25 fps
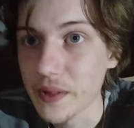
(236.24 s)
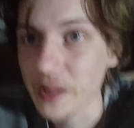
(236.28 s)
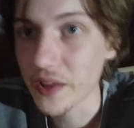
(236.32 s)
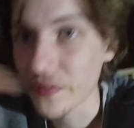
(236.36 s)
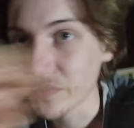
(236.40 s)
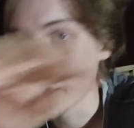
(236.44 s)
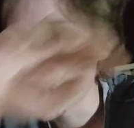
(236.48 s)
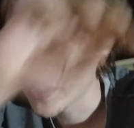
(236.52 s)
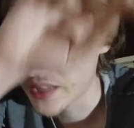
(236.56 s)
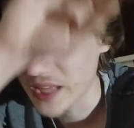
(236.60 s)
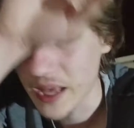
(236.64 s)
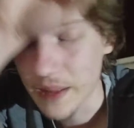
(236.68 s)

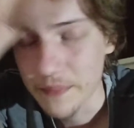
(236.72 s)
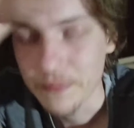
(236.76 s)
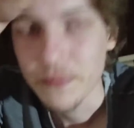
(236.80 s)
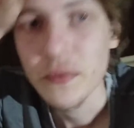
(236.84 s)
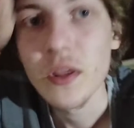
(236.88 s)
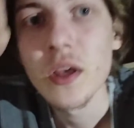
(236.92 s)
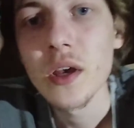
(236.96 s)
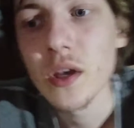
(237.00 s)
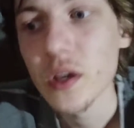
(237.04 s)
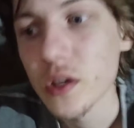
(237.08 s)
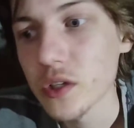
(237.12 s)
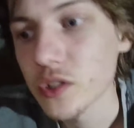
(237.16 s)
left in that.
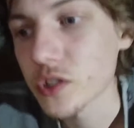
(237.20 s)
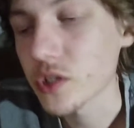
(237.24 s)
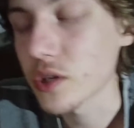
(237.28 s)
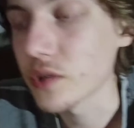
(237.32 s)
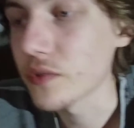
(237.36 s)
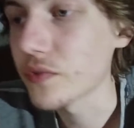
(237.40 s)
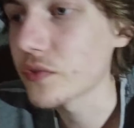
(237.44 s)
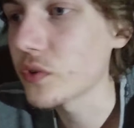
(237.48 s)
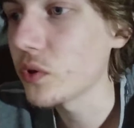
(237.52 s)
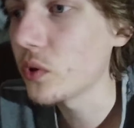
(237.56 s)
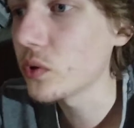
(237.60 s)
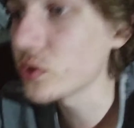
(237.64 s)
So
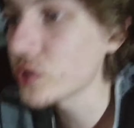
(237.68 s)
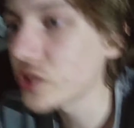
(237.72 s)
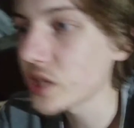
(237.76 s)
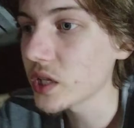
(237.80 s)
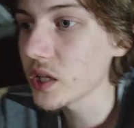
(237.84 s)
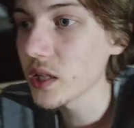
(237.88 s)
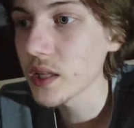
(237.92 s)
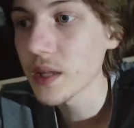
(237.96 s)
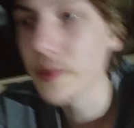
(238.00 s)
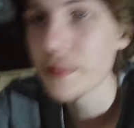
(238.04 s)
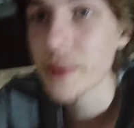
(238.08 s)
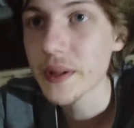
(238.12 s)
we've gone to the
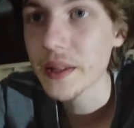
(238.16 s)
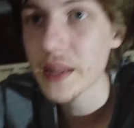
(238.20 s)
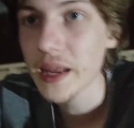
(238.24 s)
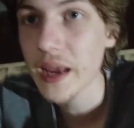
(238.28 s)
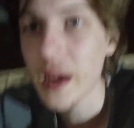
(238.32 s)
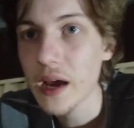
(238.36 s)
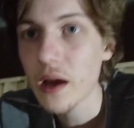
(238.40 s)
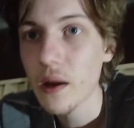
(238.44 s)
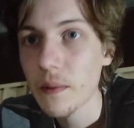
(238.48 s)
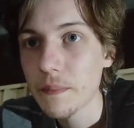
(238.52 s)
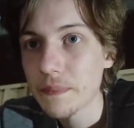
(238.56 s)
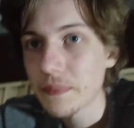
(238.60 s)
limit
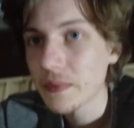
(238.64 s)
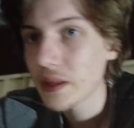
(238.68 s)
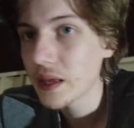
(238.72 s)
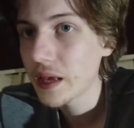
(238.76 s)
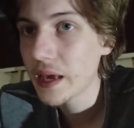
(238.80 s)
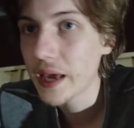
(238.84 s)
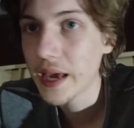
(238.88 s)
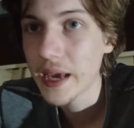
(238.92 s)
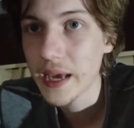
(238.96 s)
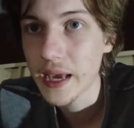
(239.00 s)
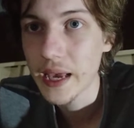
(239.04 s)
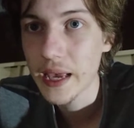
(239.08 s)
now.
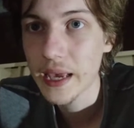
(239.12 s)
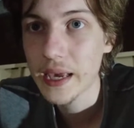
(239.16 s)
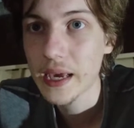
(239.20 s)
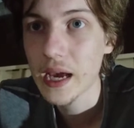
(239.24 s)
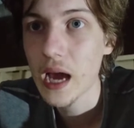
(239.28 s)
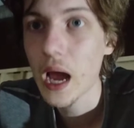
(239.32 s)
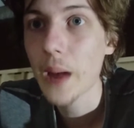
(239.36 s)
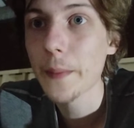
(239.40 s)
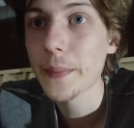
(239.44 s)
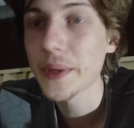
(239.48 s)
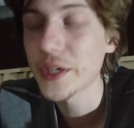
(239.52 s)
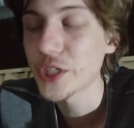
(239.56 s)
It
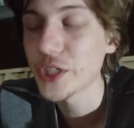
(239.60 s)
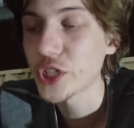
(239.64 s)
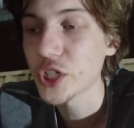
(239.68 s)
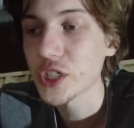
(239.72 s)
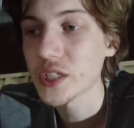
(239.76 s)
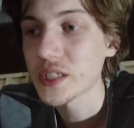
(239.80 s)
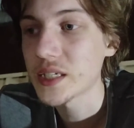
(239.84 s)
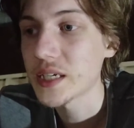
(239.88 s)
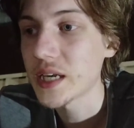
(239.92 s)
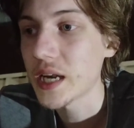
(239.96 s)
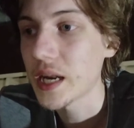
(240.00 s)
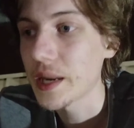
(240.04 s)
can't be
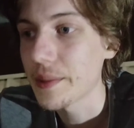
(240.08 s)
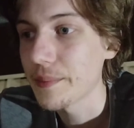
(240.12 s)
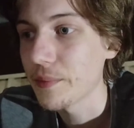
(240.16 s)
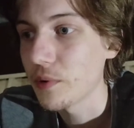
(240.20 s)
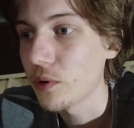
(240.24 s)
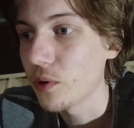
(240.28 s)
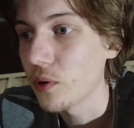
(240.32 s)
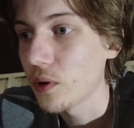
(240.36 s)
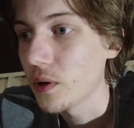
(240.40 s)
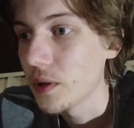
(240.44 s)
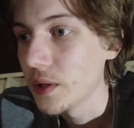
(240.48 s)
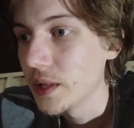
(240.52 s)
adjusted
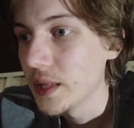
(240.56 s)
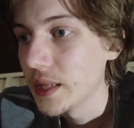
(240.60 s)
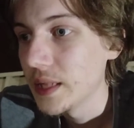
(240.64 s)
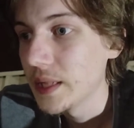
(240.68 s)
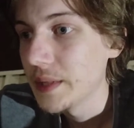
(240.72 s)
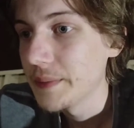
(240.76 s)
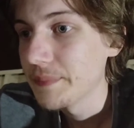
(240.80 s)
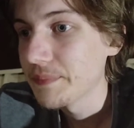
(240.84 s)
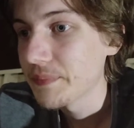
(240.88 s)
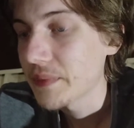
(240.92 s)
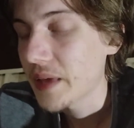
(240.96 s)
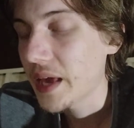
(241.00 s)
anymore.
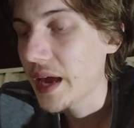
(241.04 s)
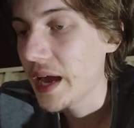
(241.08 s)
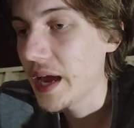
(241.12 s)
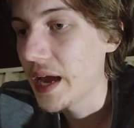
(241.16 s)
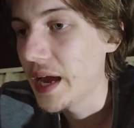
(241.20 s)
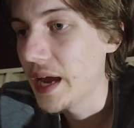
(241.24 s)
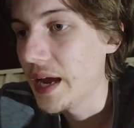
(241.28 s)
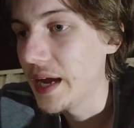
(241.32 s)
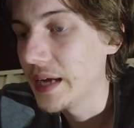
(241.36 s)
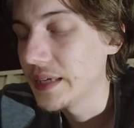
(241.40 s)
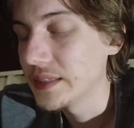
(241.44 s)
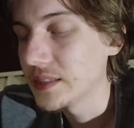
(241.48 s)

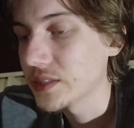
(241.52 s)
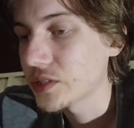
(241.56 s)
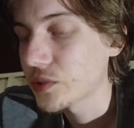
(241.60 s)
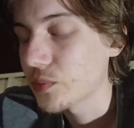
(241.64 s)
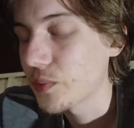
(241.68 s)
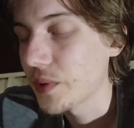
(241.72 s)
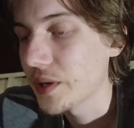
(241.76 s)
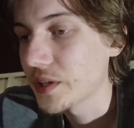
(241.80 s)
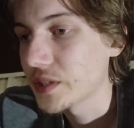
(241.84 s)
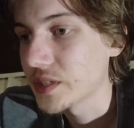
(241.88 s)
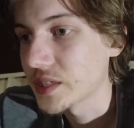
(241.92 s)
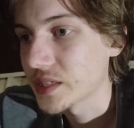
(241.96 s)
And
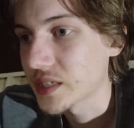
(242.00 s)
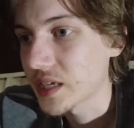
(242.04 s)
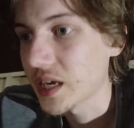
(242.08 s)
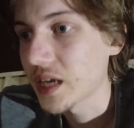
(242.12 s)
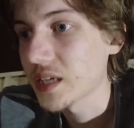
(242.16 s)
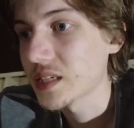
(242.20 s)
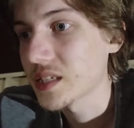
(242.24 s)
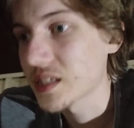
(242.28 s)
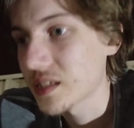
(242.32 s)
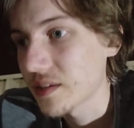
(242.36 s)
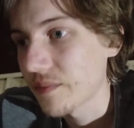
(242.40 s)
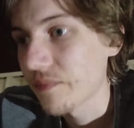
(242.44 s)
we
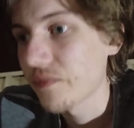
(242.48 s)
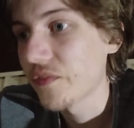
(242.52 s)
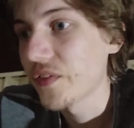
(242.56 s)
discussed some